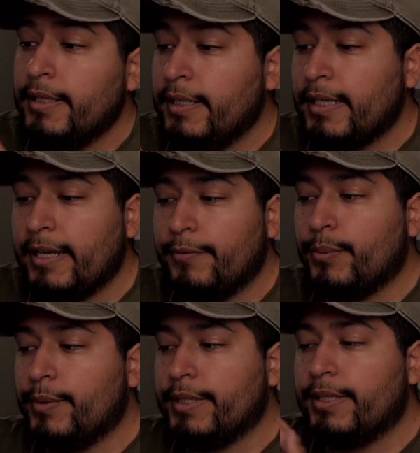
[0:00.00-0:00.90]
Hey
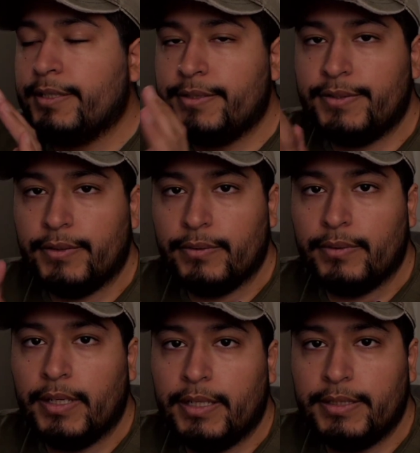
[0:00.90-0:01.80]
everyone,
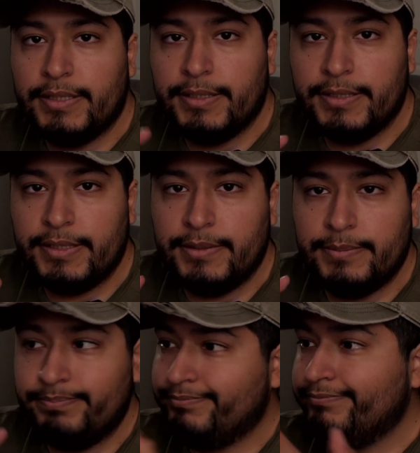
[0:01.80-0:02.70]
so
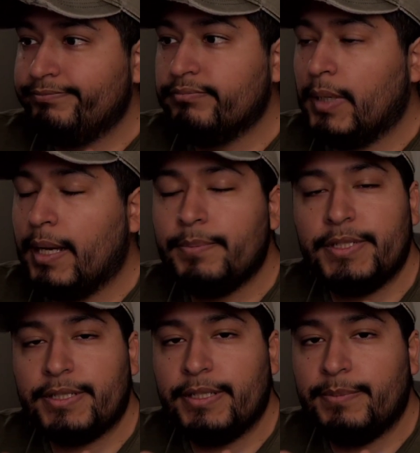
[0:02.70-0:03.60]
I'm
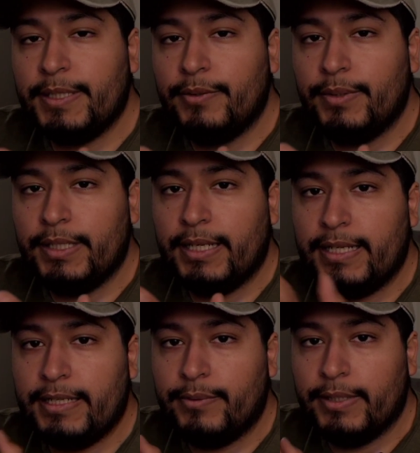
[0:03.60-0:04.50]
just going to be doing
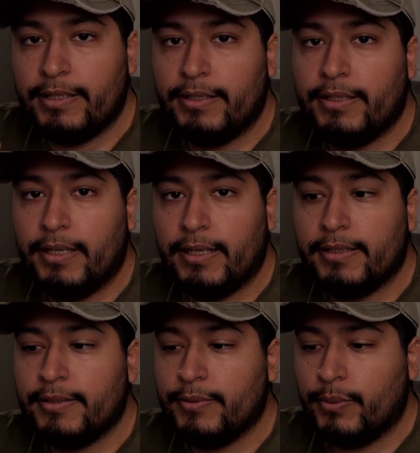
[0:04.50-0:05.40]
a quick
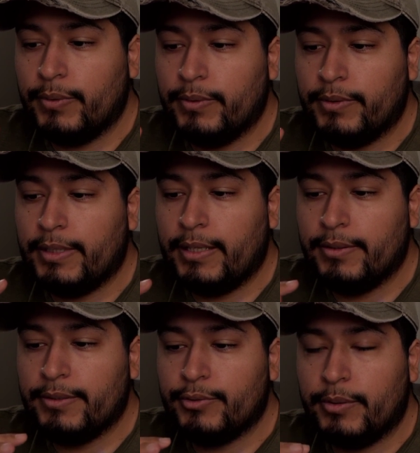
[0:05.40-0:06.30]
tutorial on how
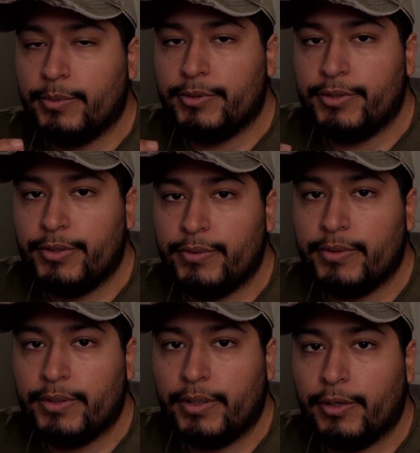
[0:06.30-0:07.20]
to
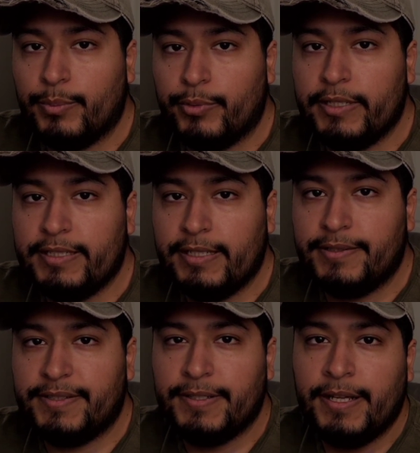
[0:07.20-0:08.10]
troubleshoot our
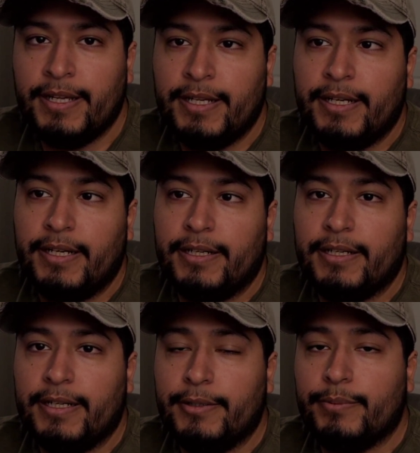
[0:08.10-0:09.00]
presets.
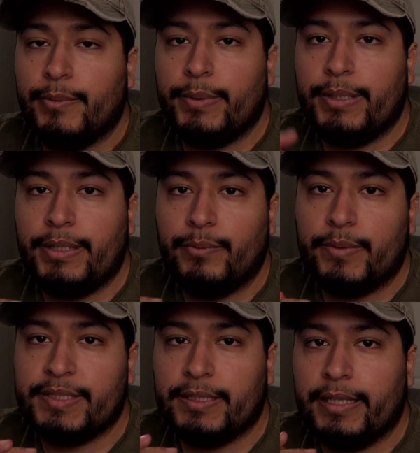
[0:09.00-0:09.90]
I know when we
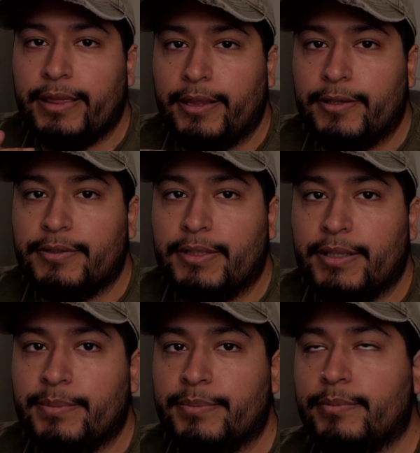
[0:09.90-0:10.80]
recently launched
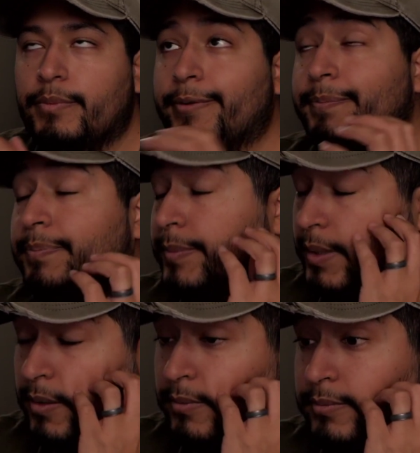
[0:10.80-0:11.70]
them, well,
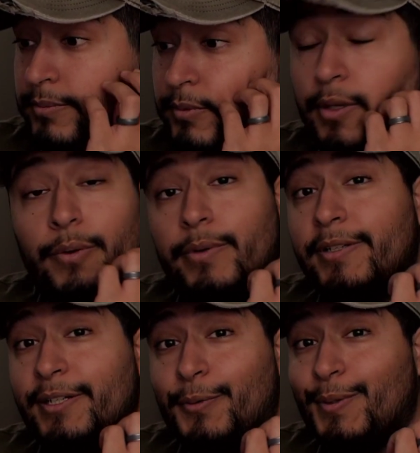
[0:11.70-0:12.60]
no, nowhere
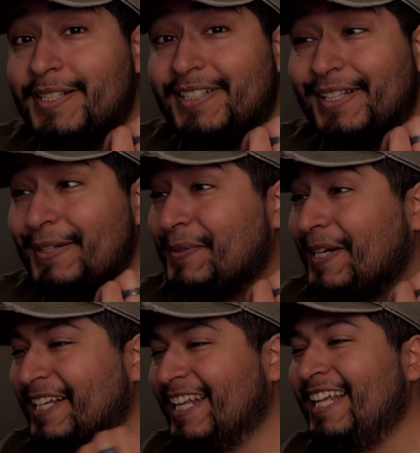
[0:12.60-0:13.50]
near recently,
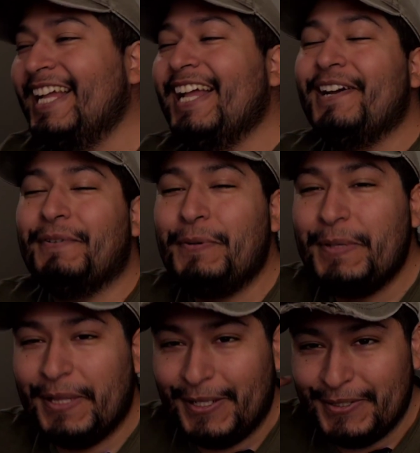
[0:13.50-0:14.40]
right? When
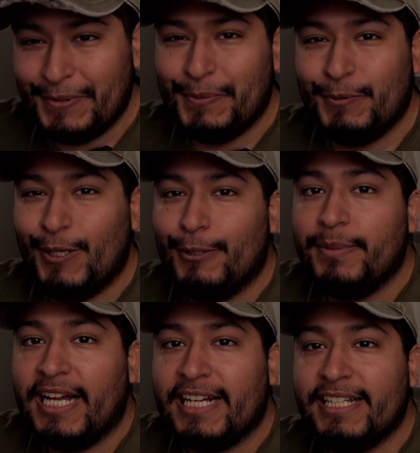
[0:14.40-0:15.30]
we launched them a while
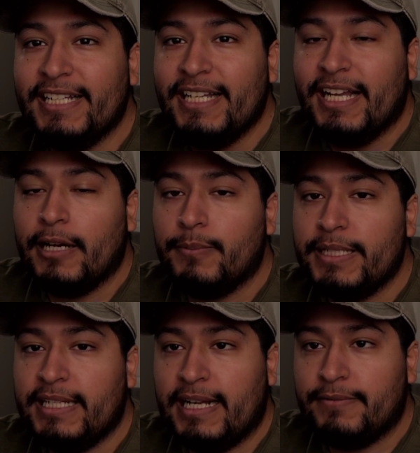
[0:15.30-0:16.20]
back, we
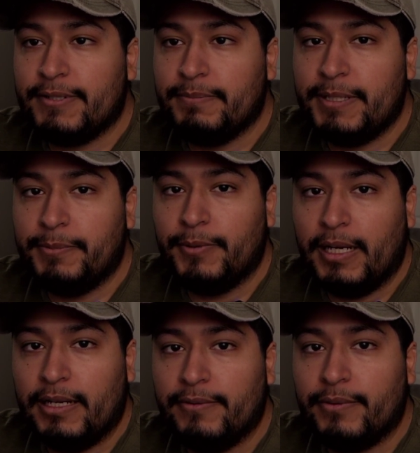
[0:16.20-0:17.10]
did have some people
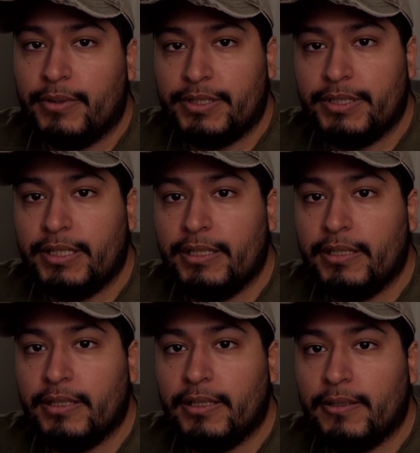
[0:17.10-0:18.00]
kind of
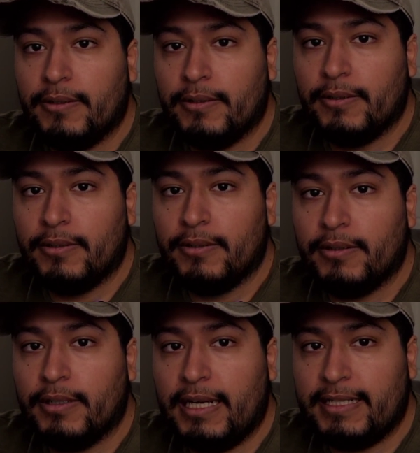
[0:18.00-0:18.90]
questioning
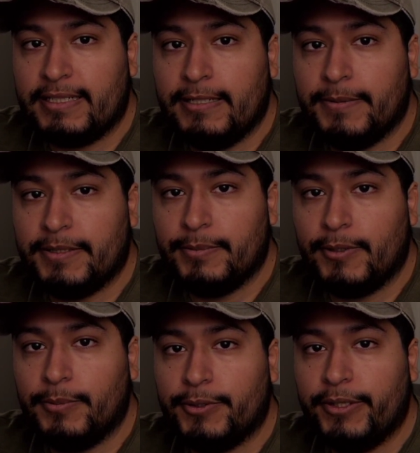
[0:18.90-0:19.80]
or asking about some
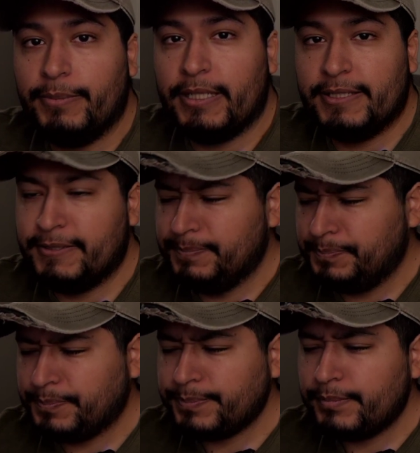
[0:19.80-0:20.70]
troubleshooting because
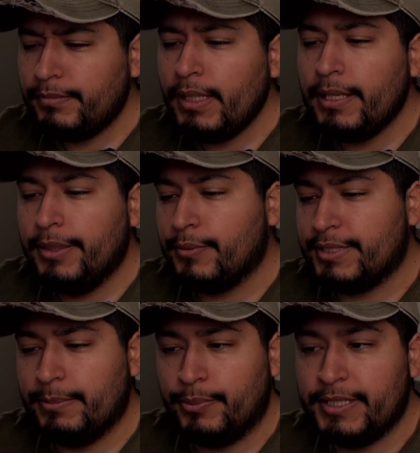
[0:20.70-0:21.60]
there were
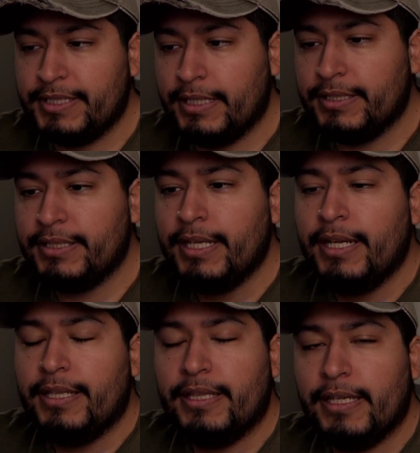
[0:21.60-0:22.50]
some presets
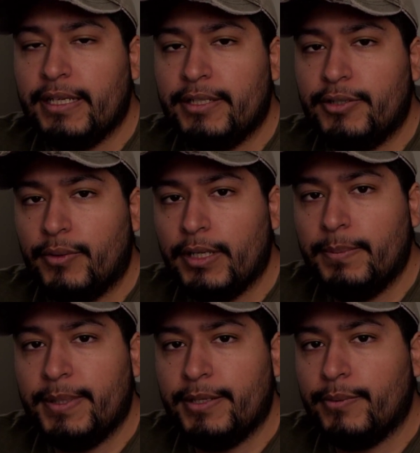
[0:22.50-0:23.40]
that showed
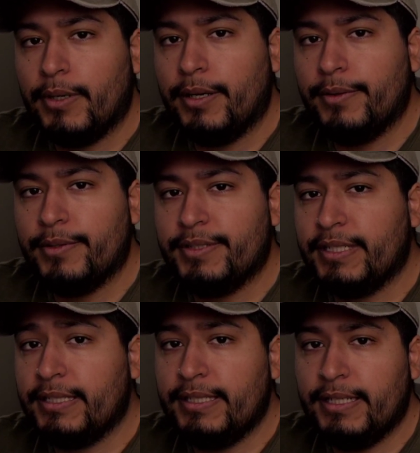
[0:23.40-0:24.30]
up and there were others
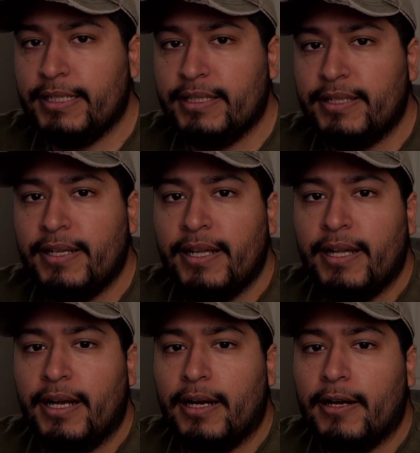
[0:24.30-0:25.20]
that didn't.
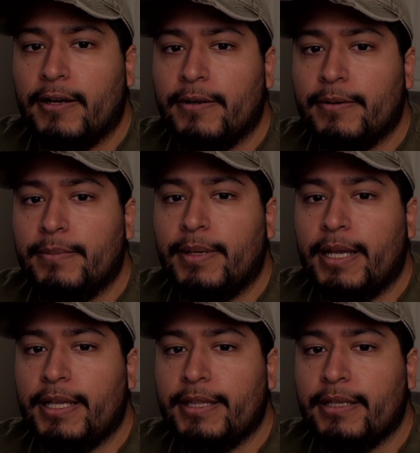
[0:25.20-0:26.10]

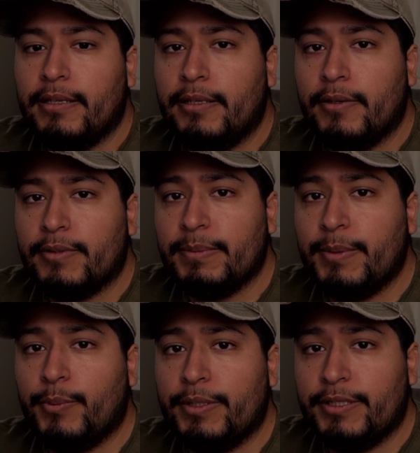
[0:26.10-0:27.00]
And some
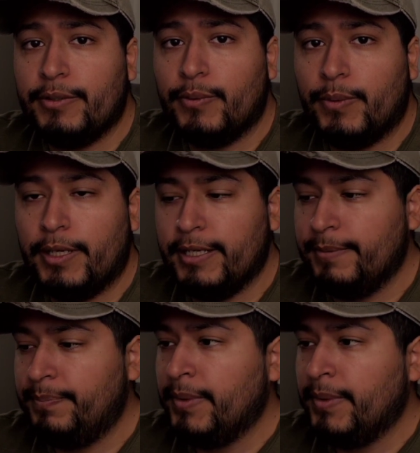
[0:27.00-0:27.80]
people wanted to know why.